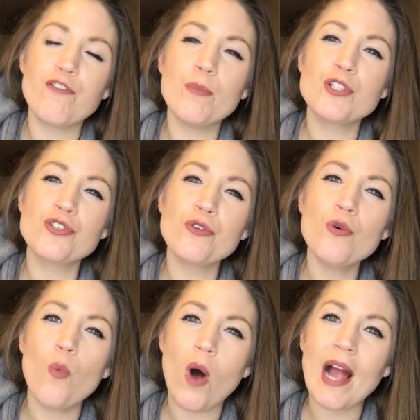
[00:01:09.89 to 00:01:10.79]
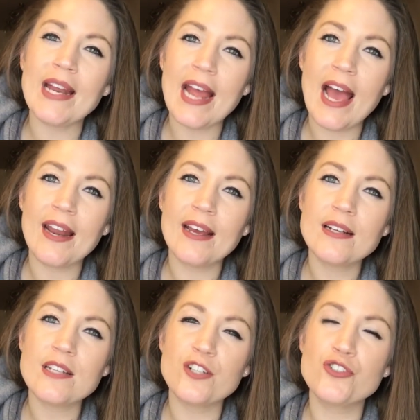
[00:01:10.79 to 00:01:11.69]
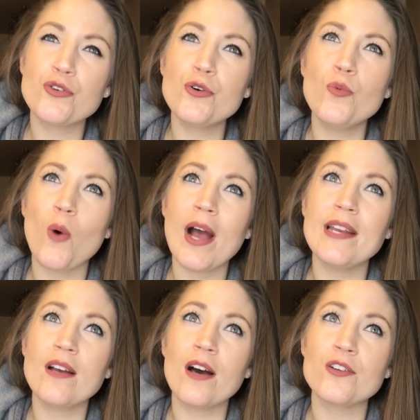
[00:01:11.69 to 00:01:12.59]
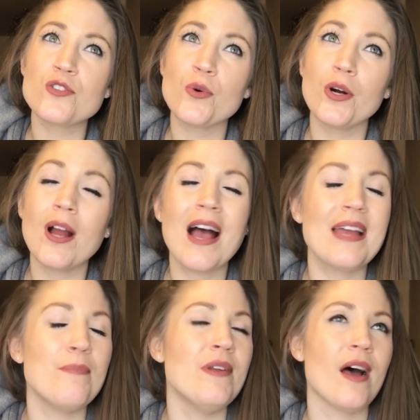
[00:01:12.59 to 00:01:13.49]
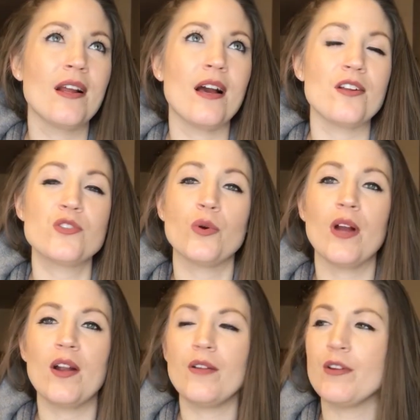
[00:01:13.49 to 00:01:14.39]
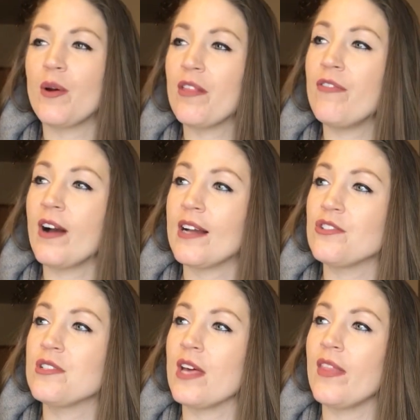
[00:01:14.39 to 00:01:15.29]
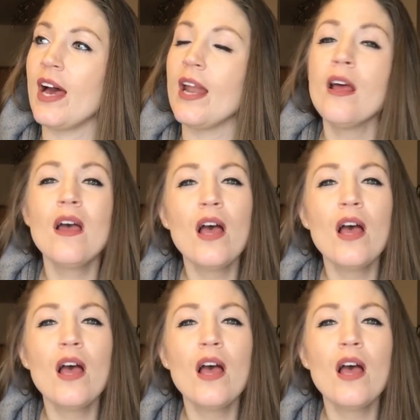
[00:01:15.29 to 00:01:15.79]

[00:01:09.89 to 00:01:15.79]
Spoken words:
From a true wine addict, a true wine connoisseur, I am not a connoisseur, I don't even know why the fuck I just said that,